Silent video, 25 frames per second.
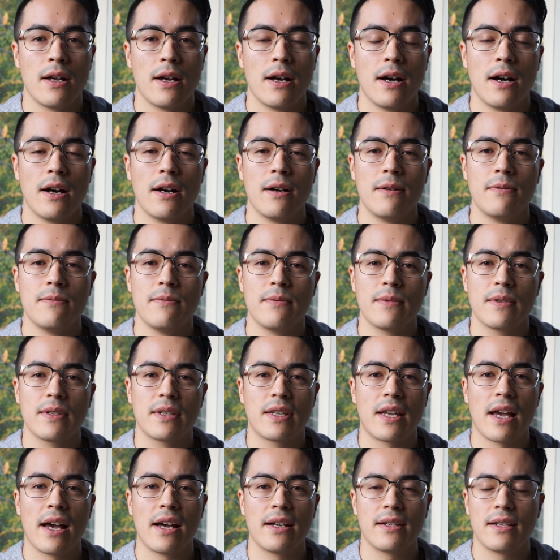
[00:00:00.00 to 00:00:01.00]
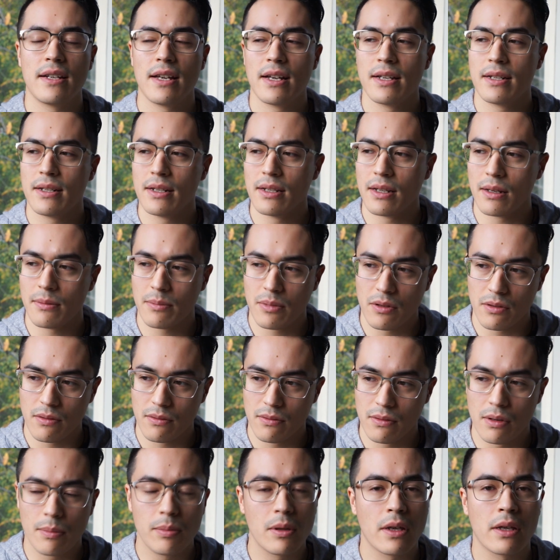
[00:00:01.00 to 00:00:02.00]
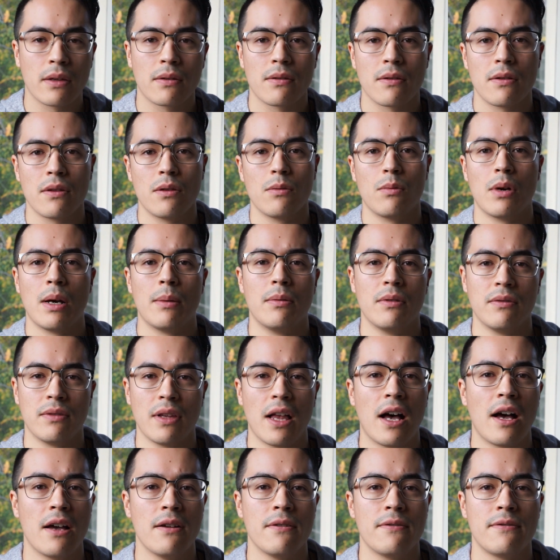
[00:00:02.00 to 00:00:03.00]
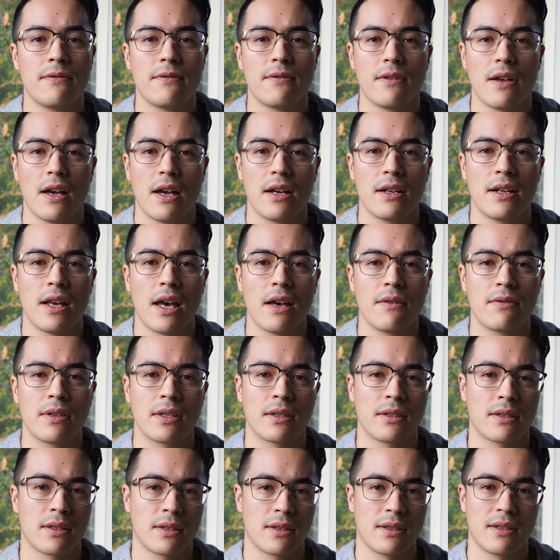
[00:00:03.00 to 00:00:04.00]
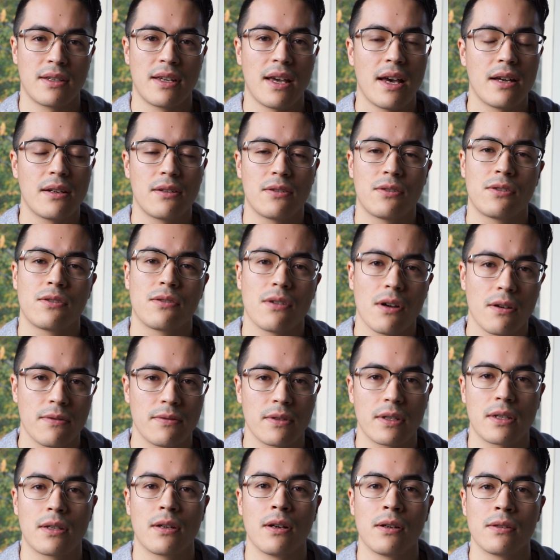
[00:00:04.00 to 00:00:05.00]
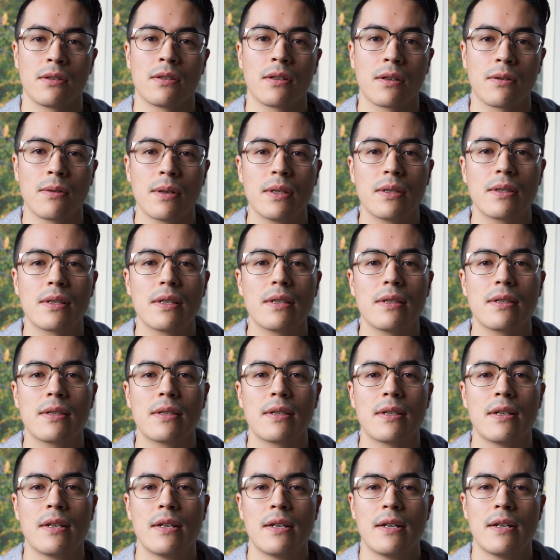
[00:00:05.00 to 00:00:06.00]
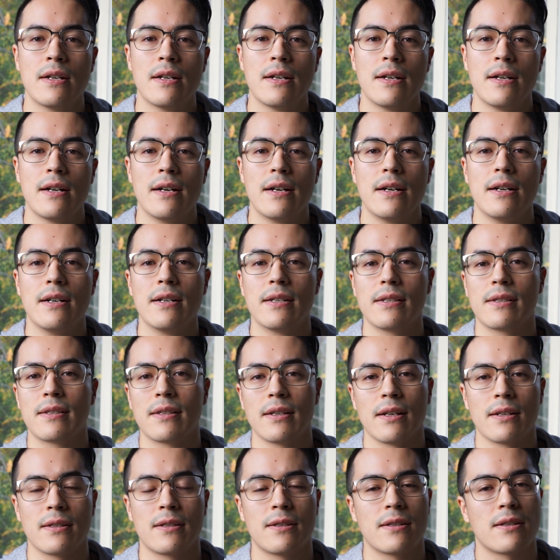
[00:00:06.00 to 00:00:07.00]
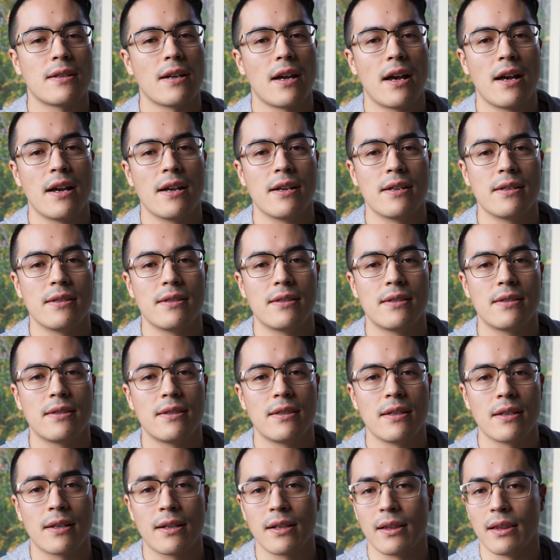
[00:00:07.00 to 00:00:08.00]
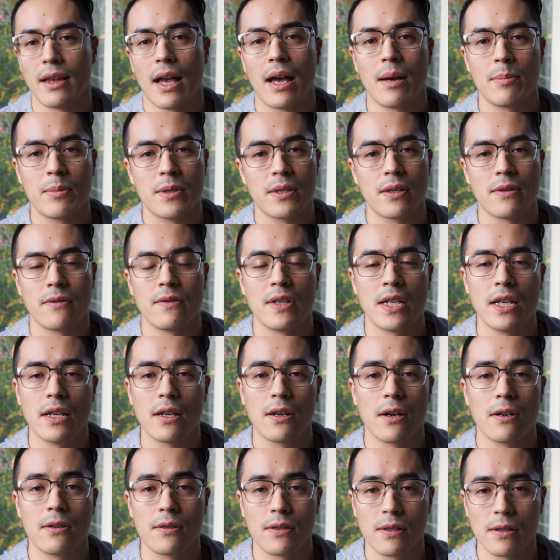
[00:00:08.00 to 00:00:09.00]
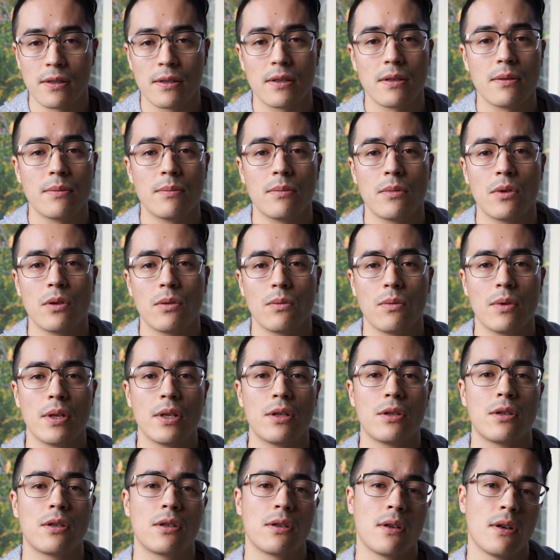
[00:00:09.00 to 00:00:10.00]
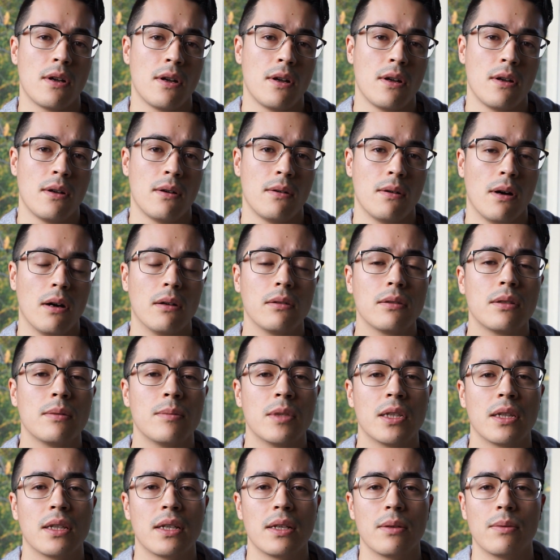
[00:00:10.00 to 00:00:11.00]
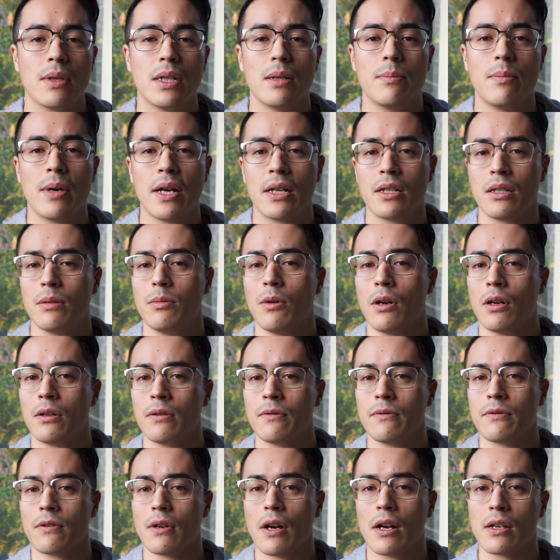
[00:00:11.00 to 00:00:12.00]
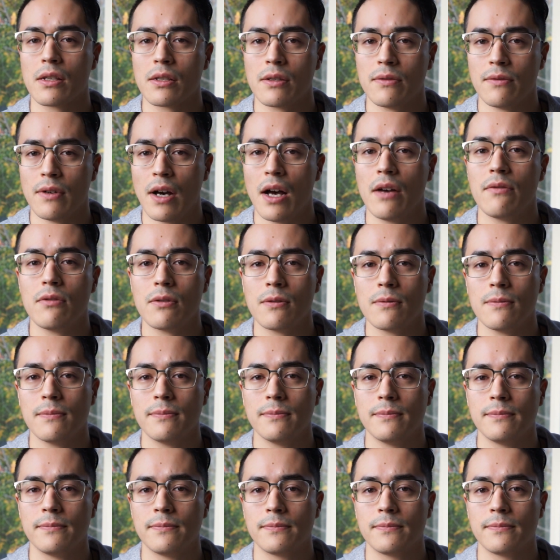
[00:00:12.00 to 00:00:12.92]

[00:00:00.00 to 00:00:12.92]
can end up rippling through the web of life and having catastrophic consequences, such as the collapse of an ecosystem which ultimately we depend upon for our survival.